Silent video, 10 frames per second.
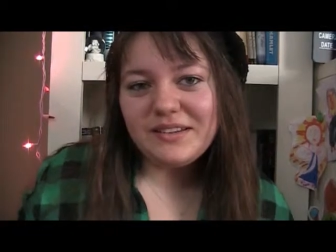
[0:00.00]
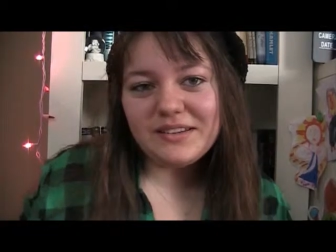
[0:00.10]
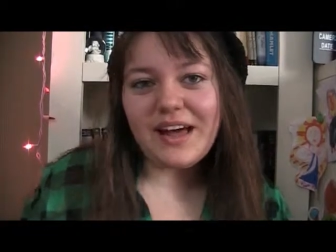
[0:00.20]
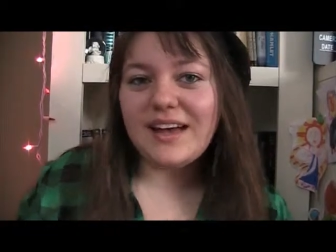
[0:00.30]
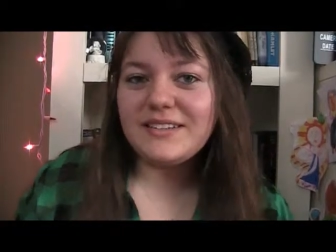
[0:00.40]

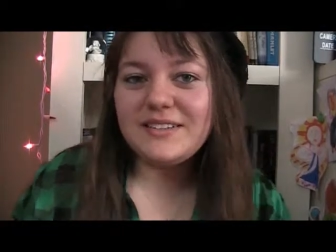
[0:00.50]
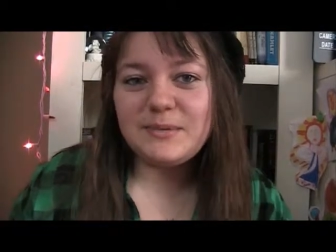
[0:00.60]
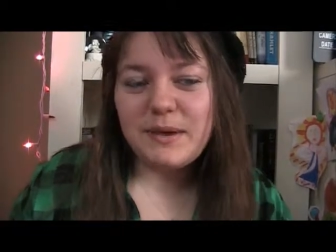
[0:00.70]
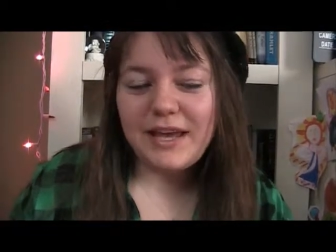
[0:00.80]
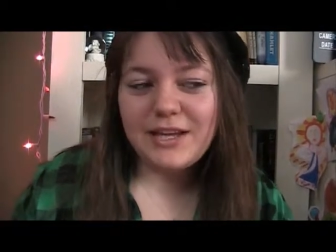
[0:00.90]
last
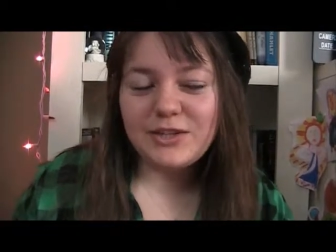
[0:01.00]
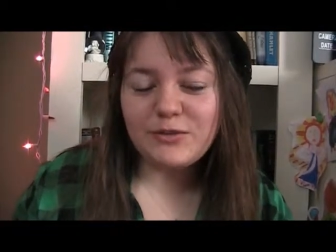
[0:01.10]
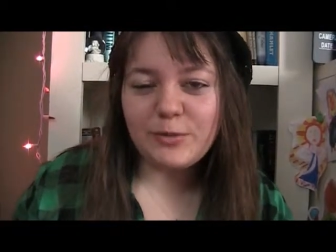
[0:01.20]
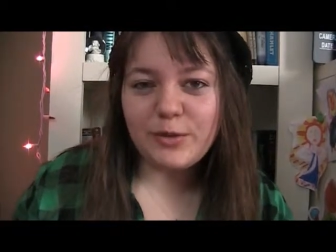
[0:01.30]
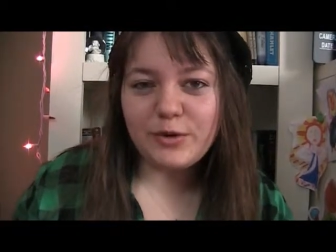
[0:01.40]
page of a
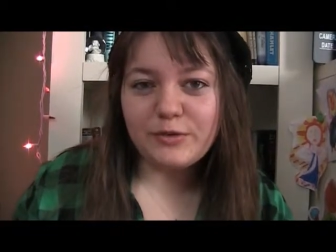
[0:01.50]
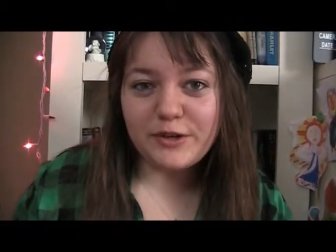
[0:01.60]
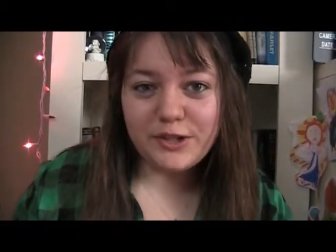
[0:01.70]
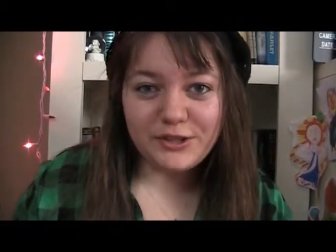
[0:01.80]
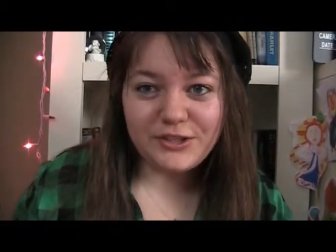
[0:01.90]
book
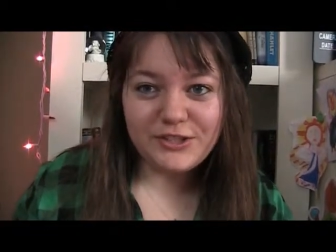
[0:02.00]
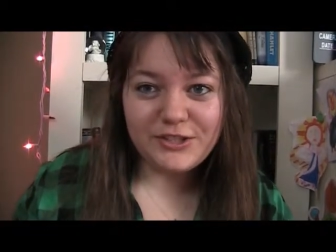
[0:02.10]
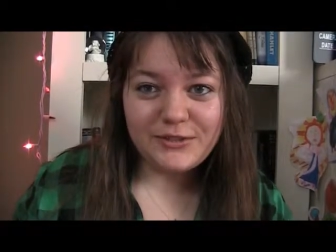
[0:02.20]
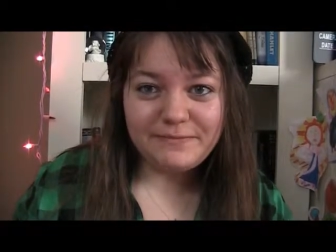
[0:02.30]
first.